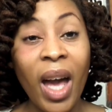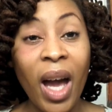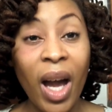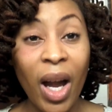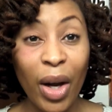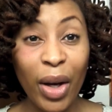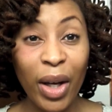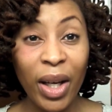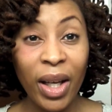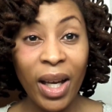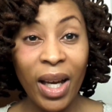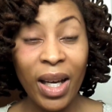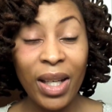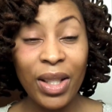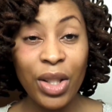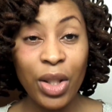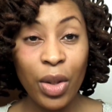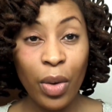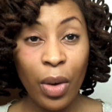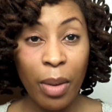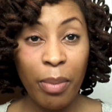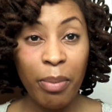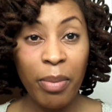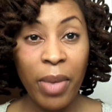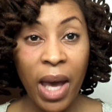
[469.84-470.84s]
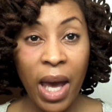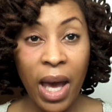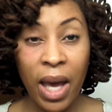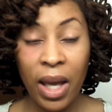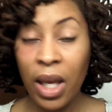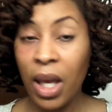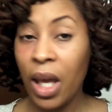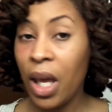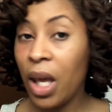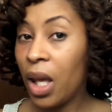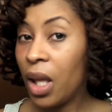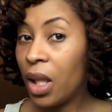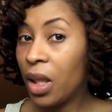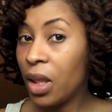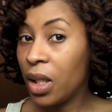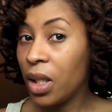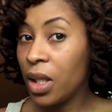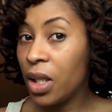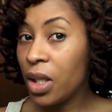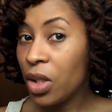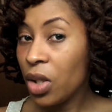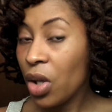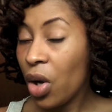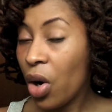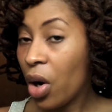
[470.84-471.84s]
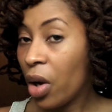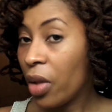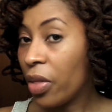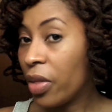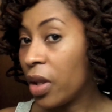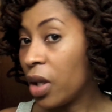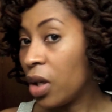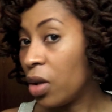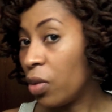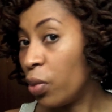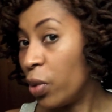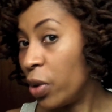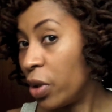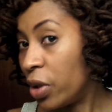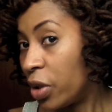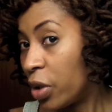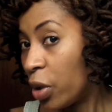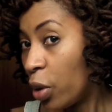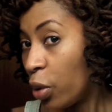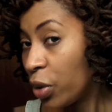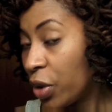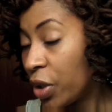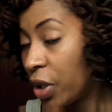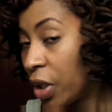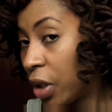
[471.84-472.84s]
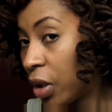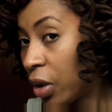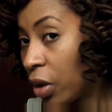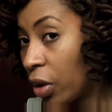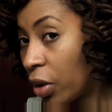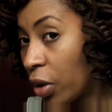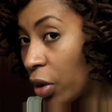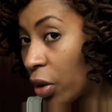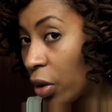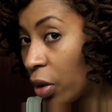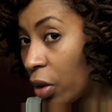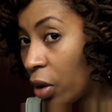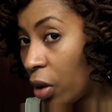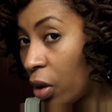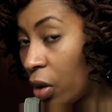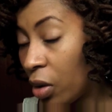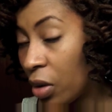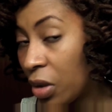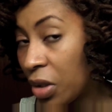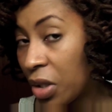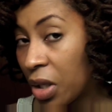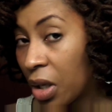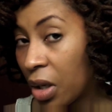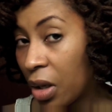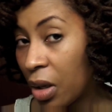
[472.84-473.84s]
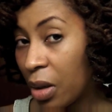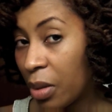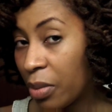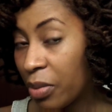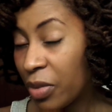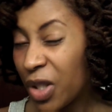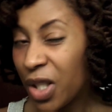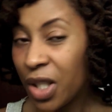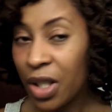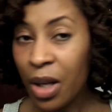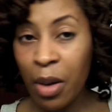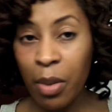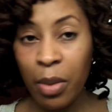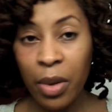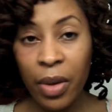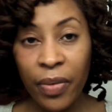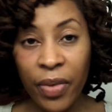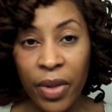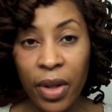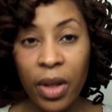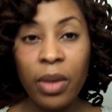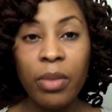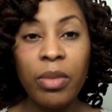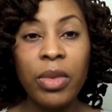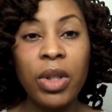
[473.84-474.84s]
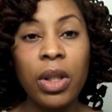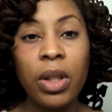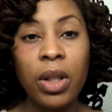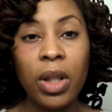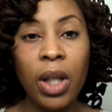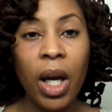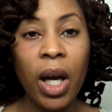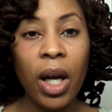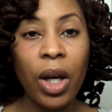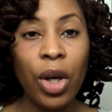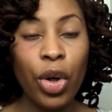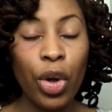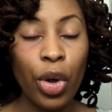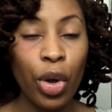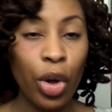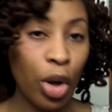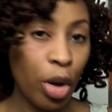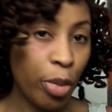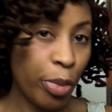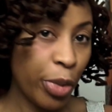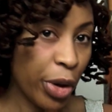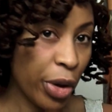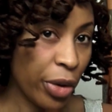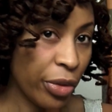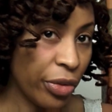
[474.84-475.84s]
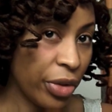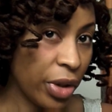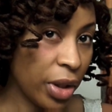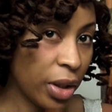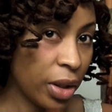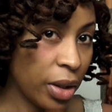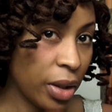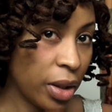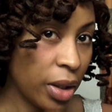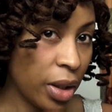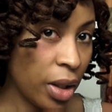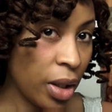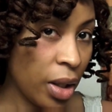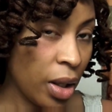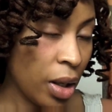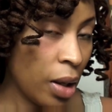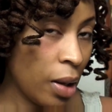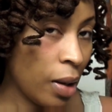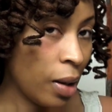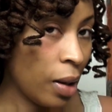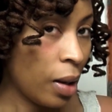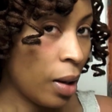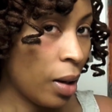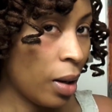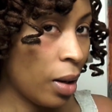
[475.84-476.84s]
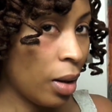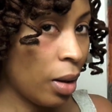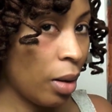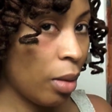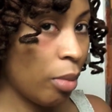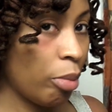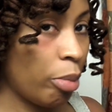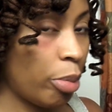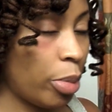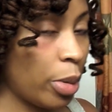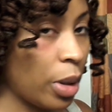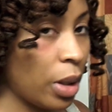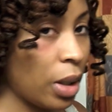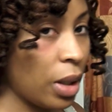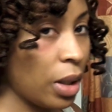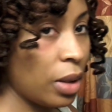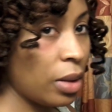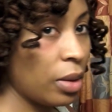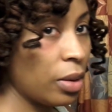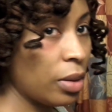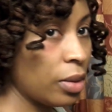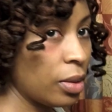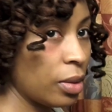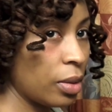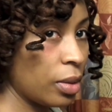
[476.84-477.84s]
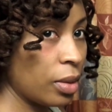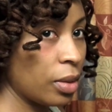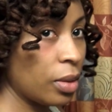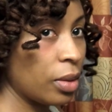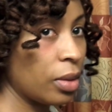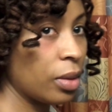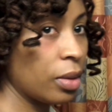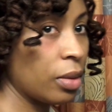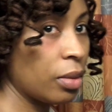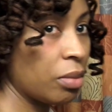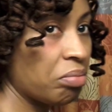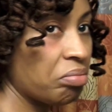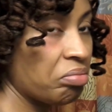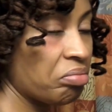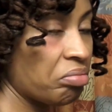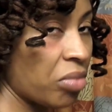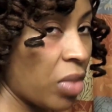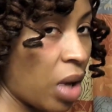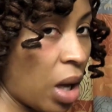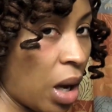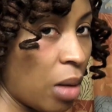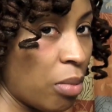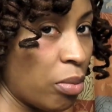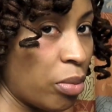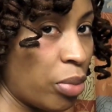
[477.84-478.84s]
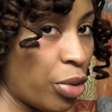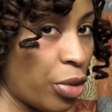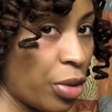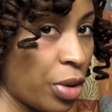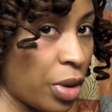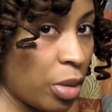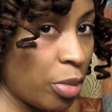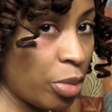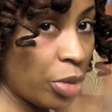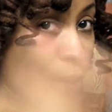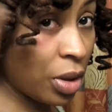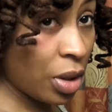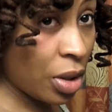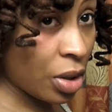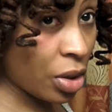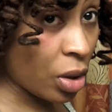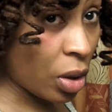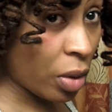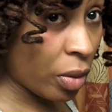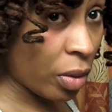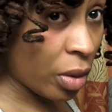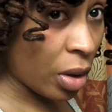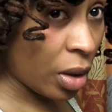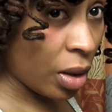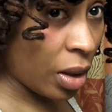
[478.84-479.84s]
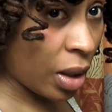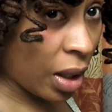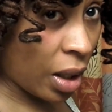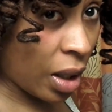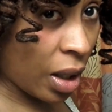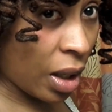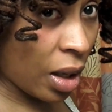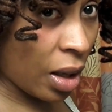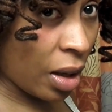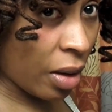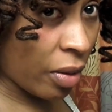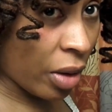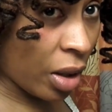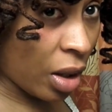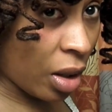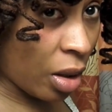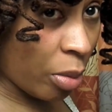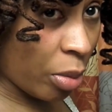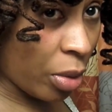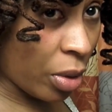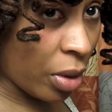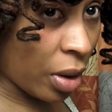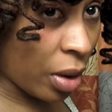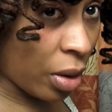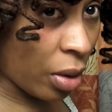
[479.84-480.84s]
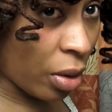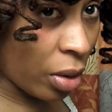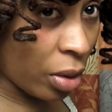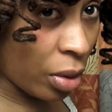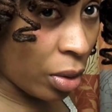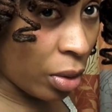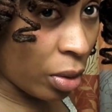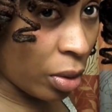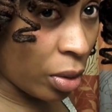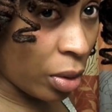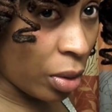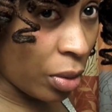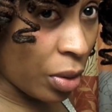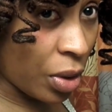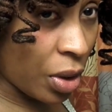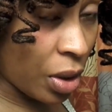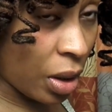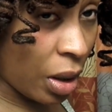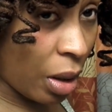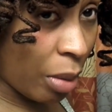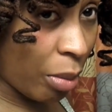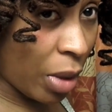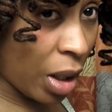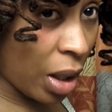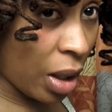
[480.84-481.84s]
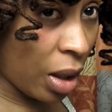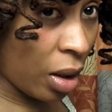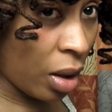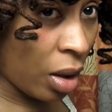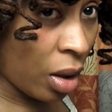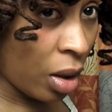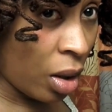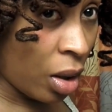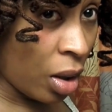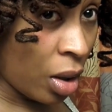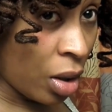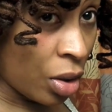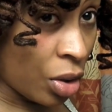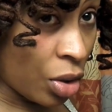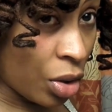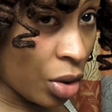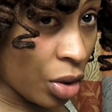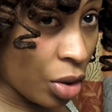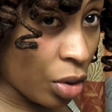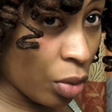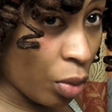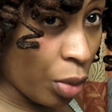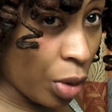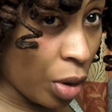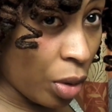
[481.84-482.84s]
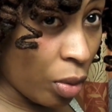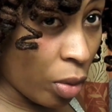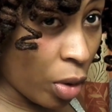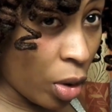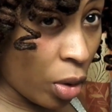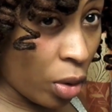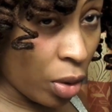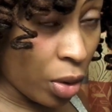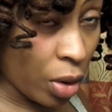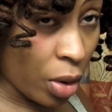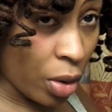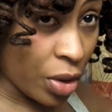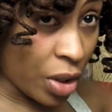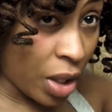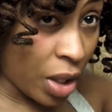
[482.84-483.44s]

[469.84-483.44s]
Alright guys, so I'm back and these are the resulting curls. Some of them did not curl perfectly, but I'm pretty pleased overall. Like I have a couple that are a little loose and I may just re-roll those.